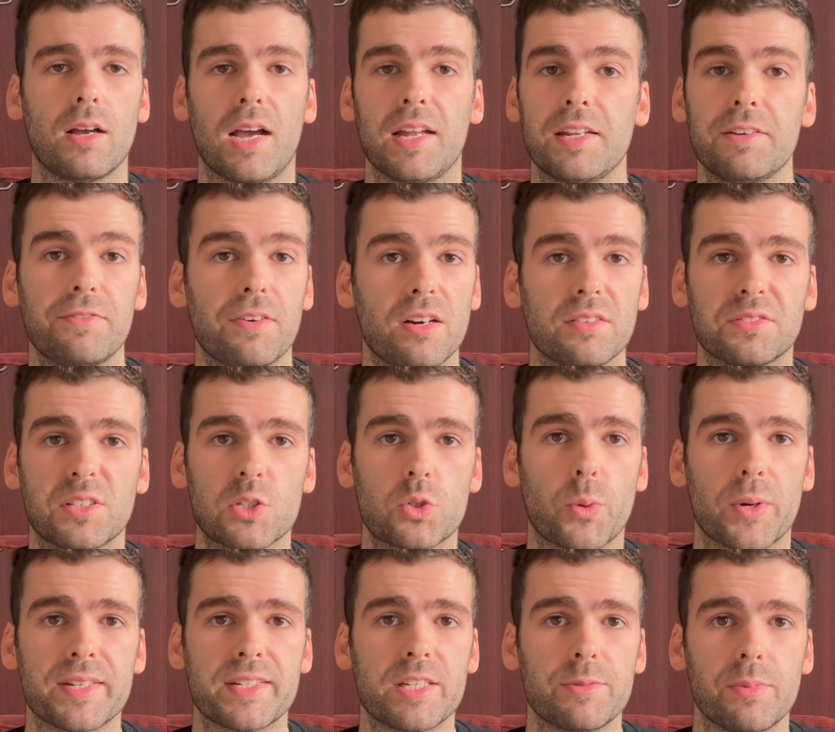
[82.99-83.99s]
And if after
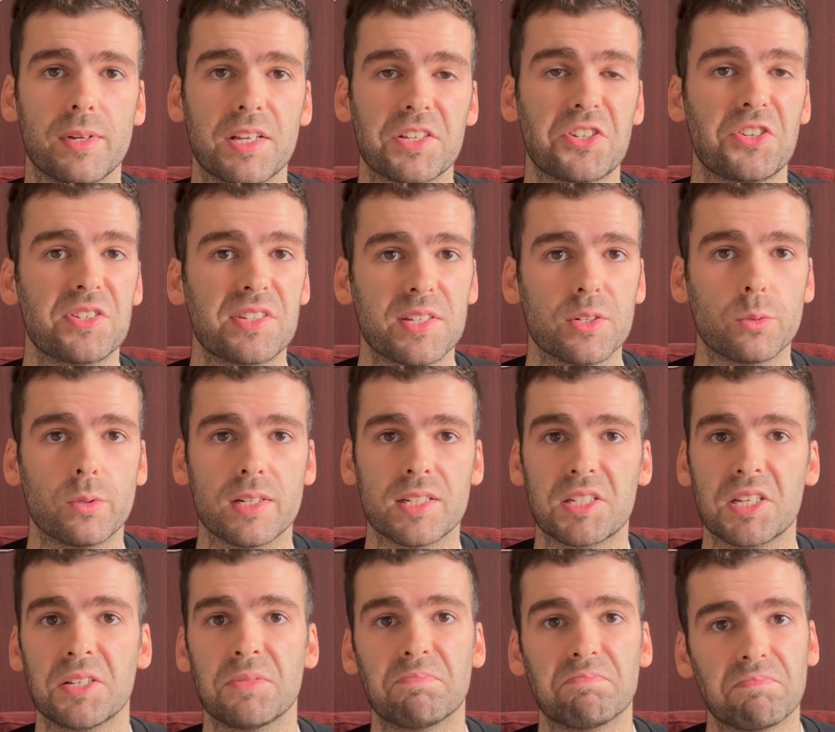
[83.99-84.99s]
20 minutes you still
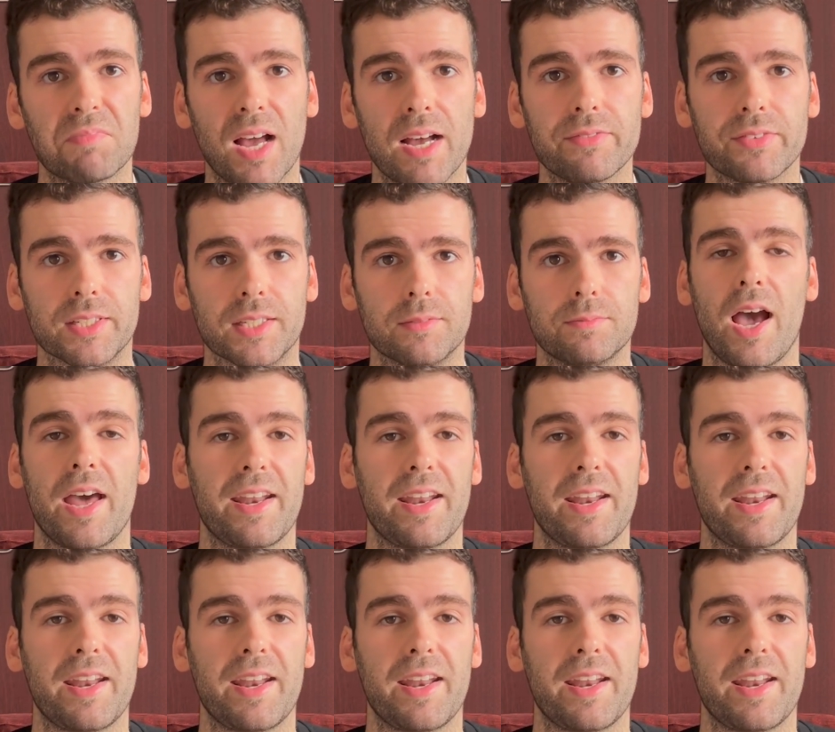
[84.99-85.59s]
want it, have it.